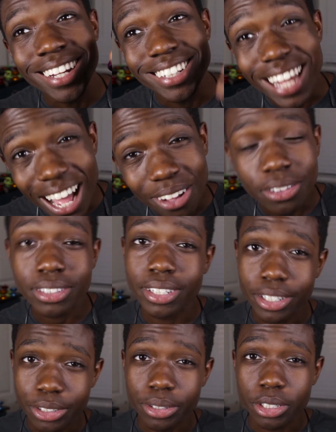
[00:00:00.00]
Now let's get
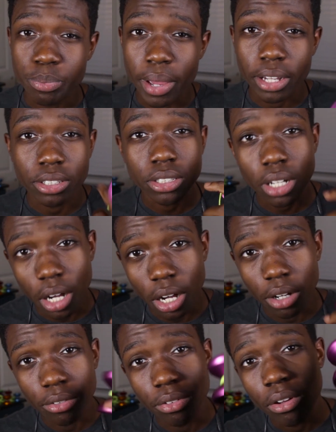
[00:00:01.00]
into the specs
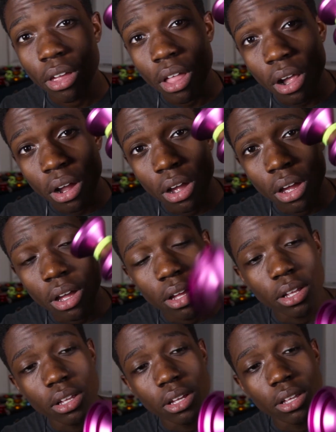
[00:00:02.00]
of
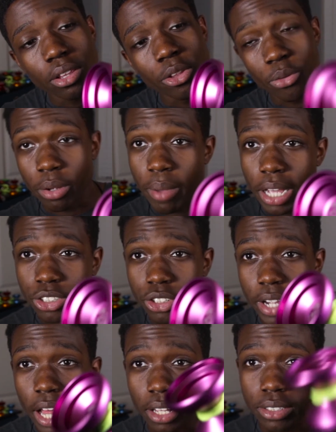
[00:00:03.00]
the Remaster
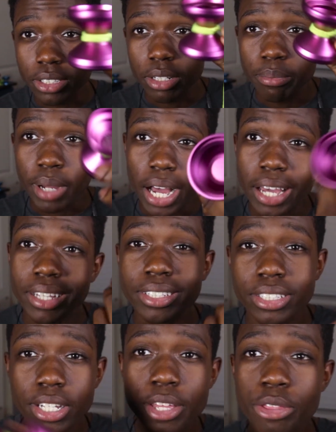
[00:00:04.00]
Galaxy by
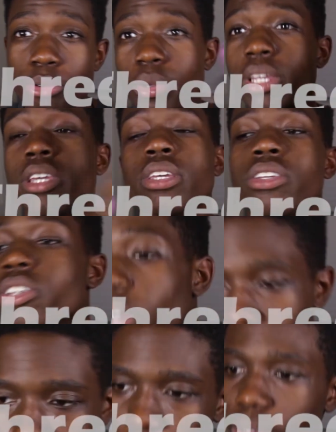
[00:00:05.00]

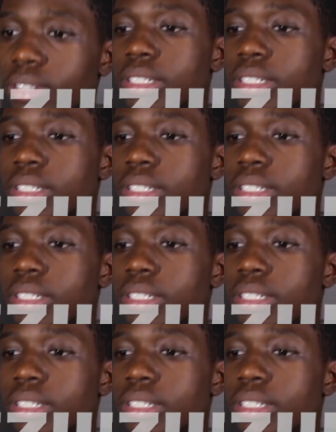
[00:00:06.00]
C3O